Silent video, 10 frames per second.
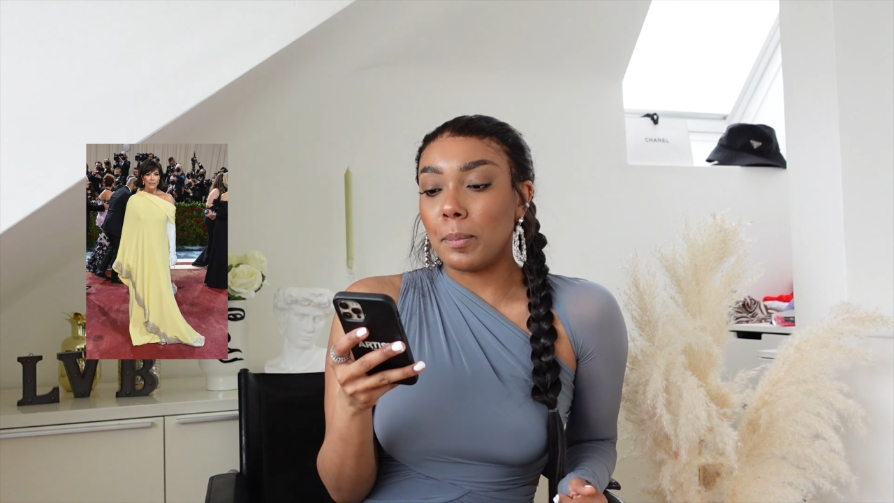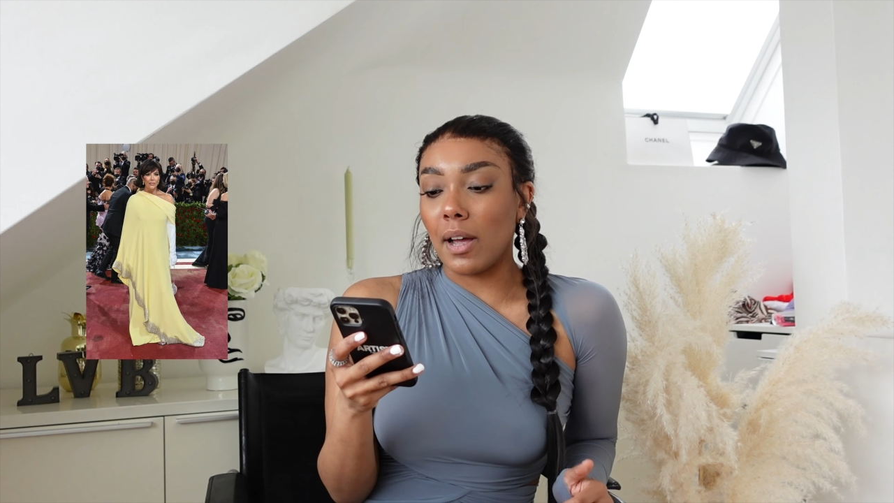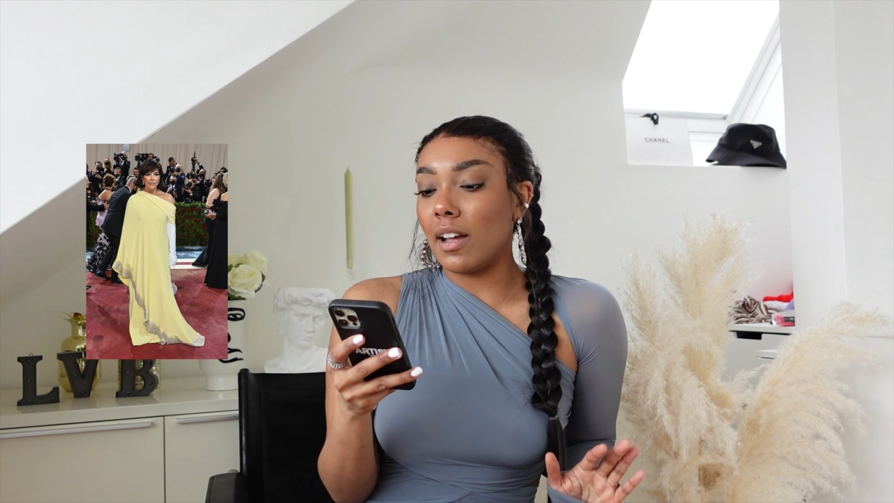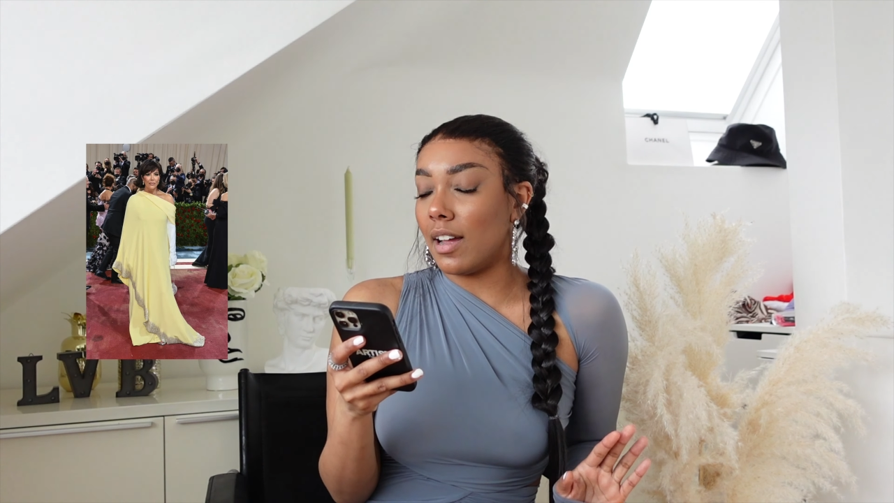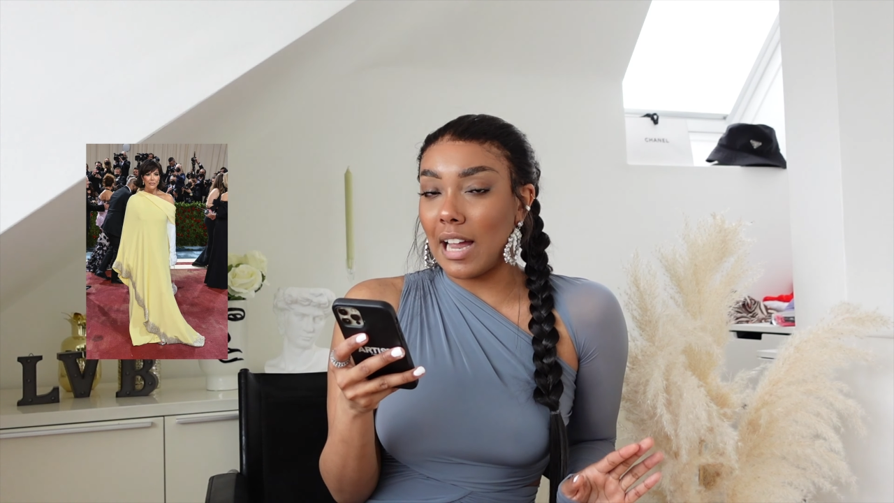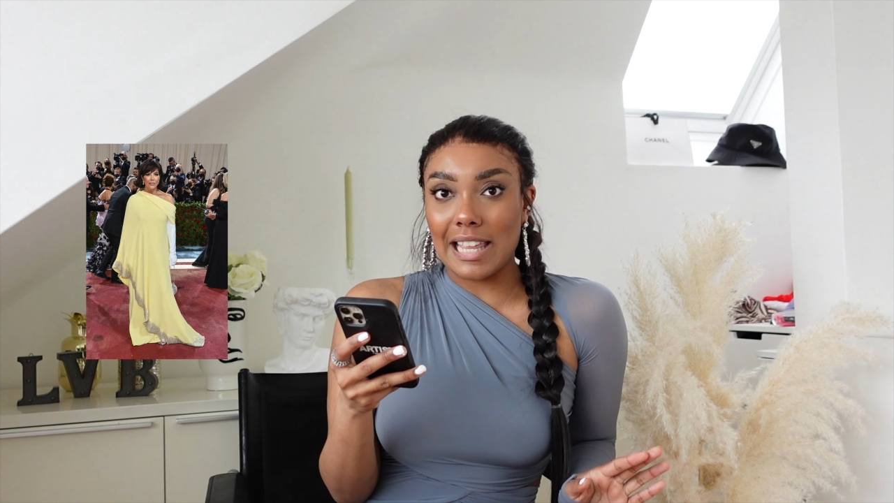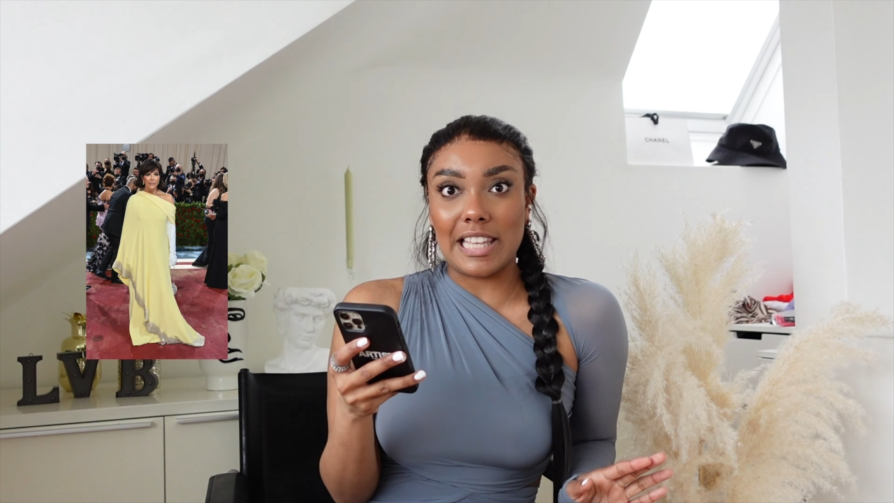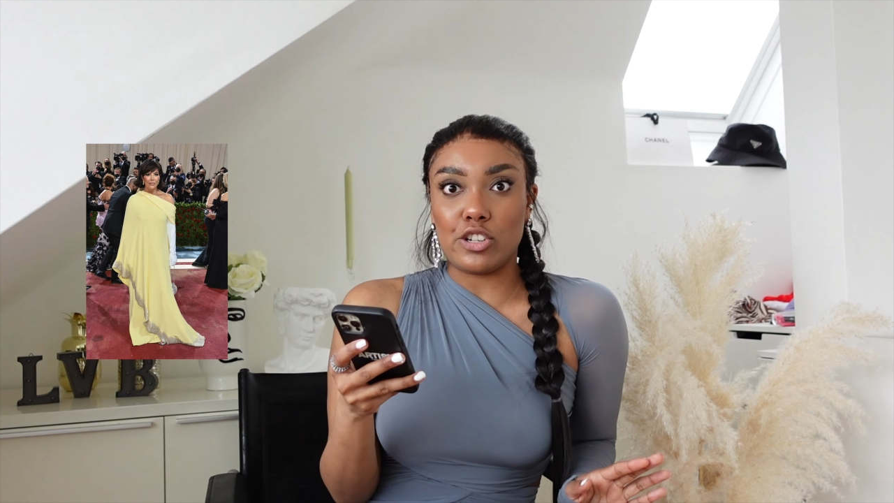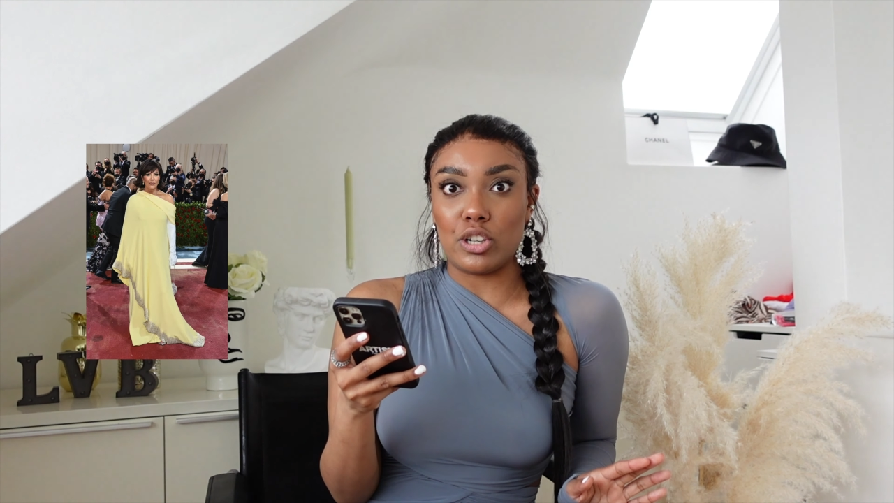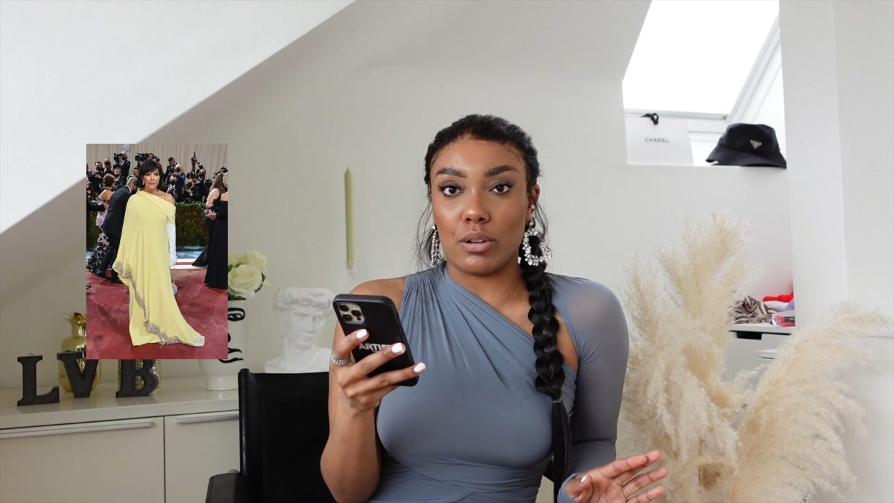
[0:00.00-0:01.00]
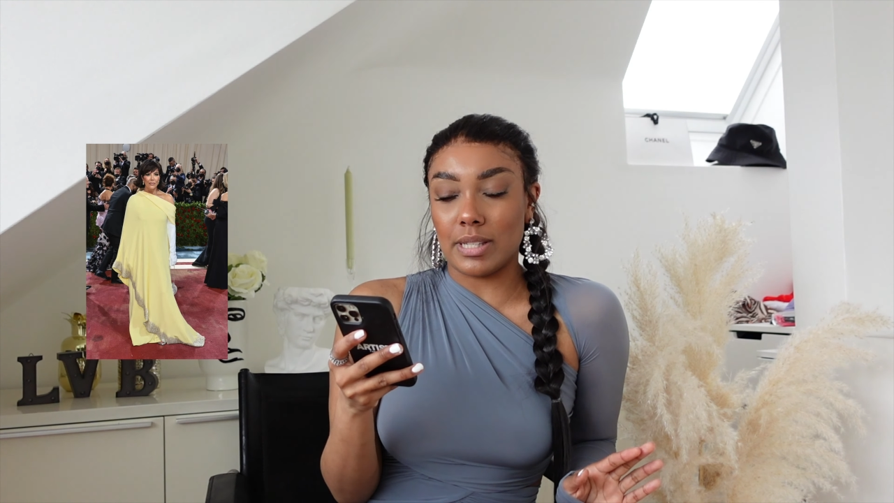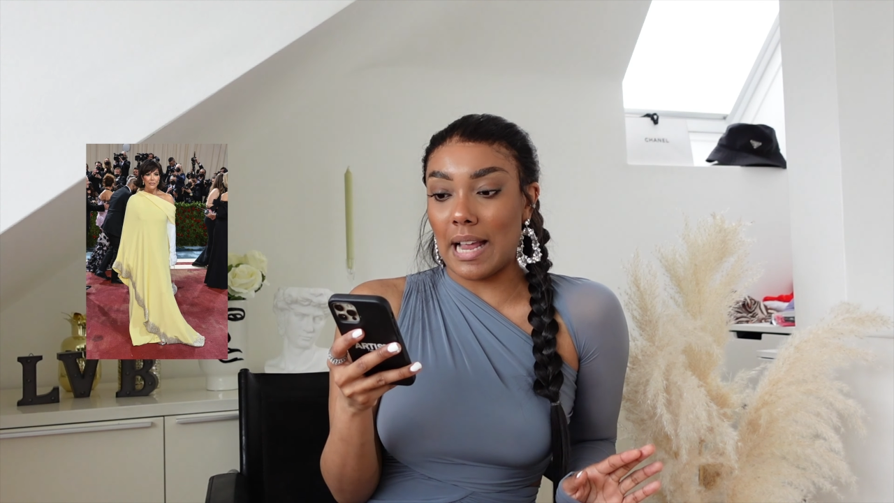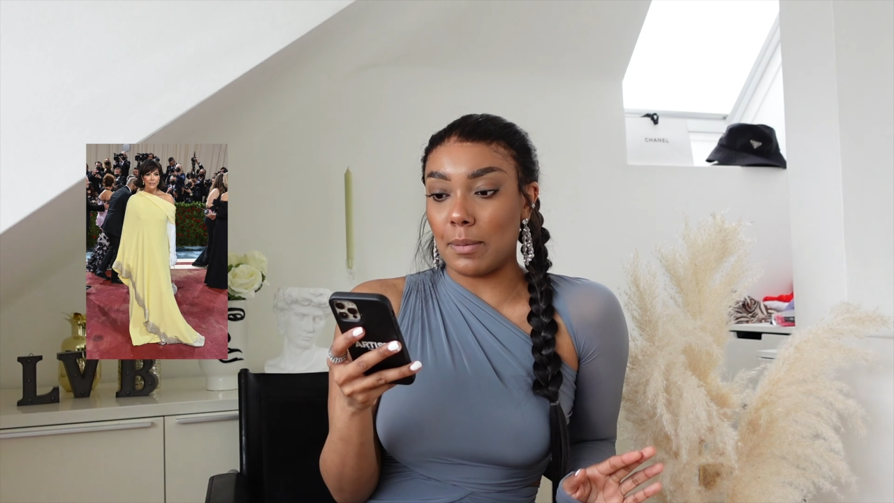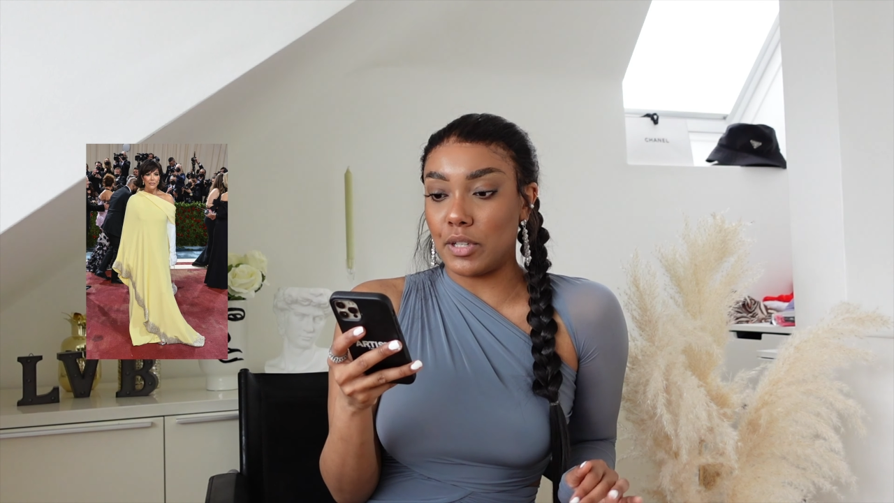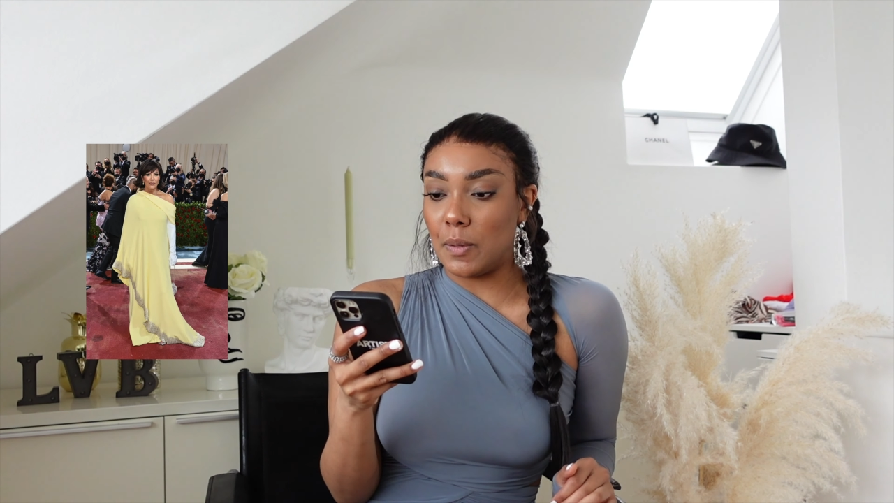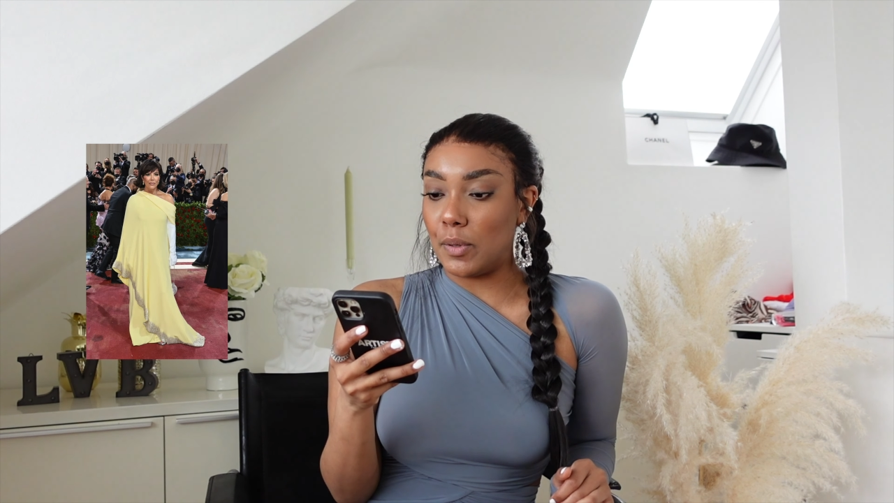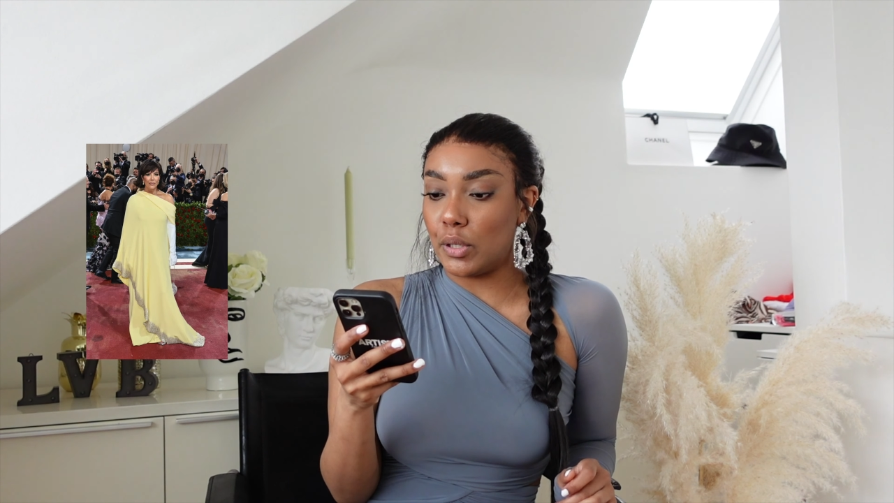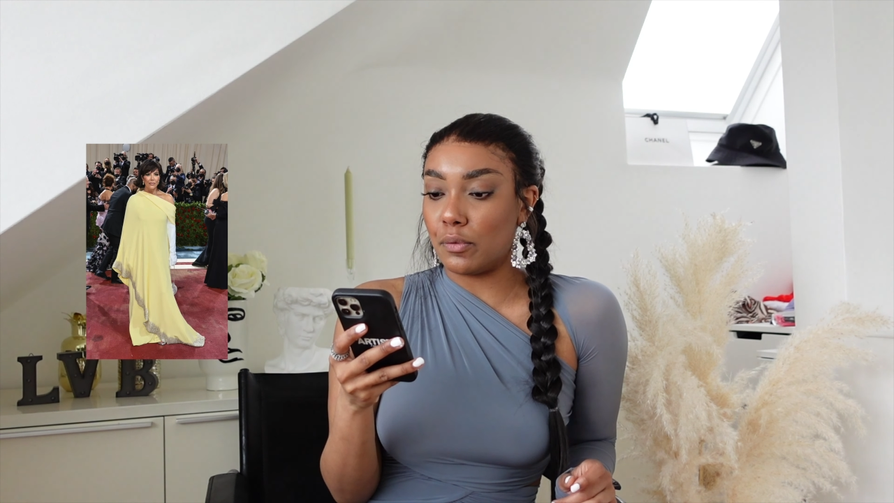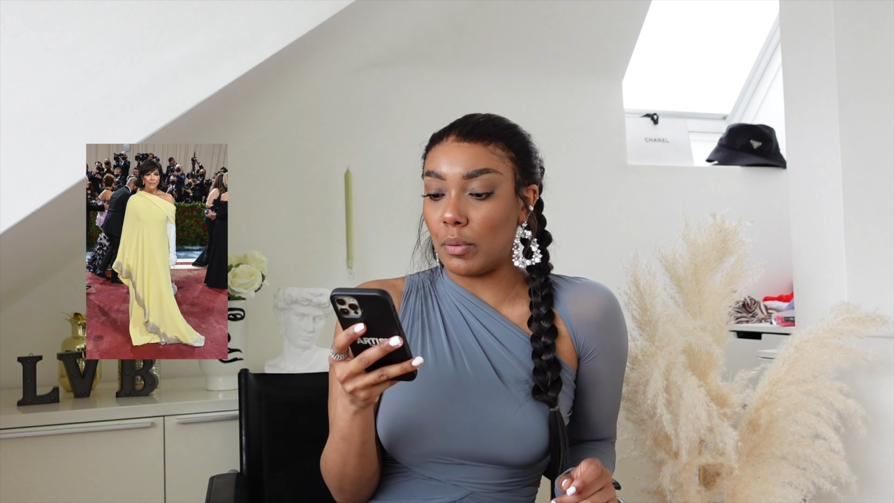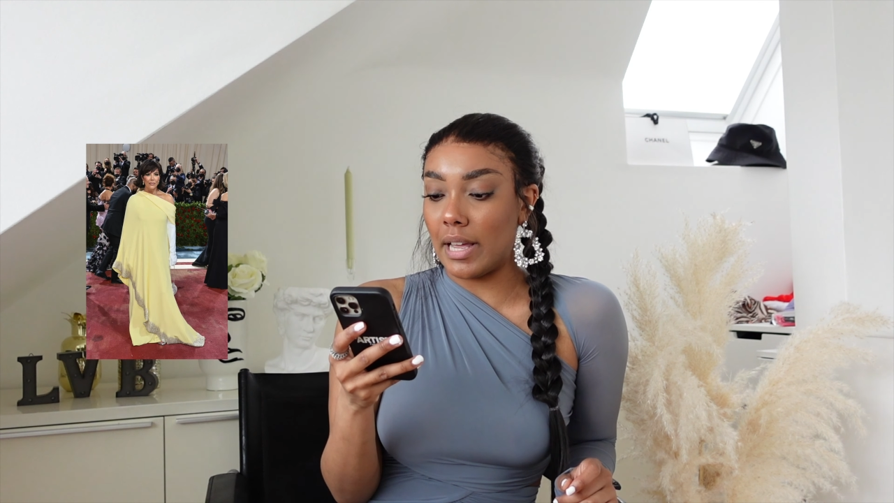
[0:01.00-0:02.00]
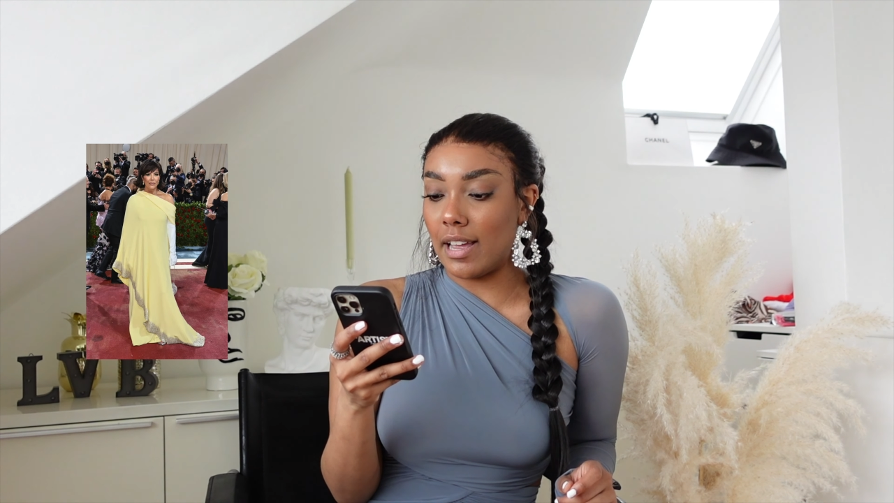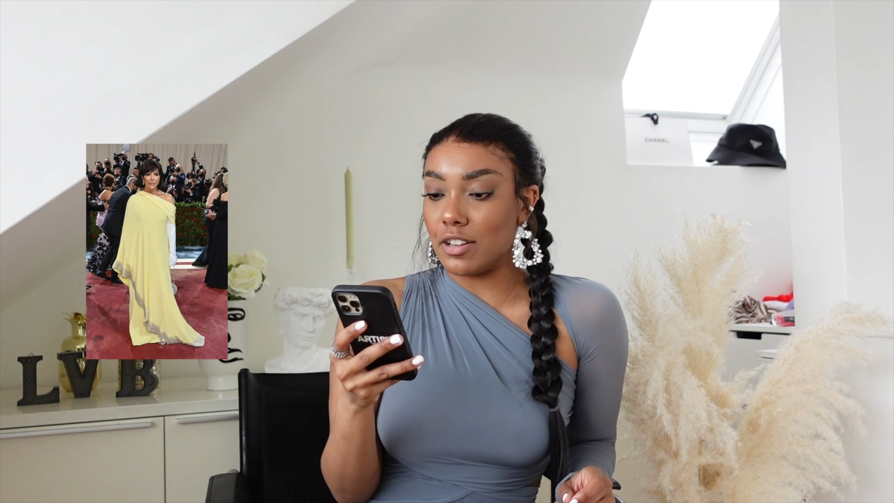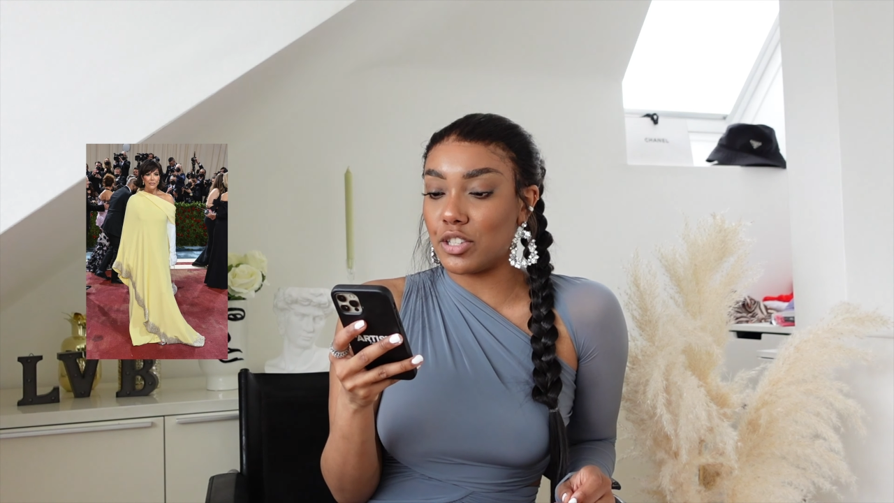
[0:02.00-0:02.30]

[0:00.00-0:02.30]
but I think she looks absolutely beautiful here.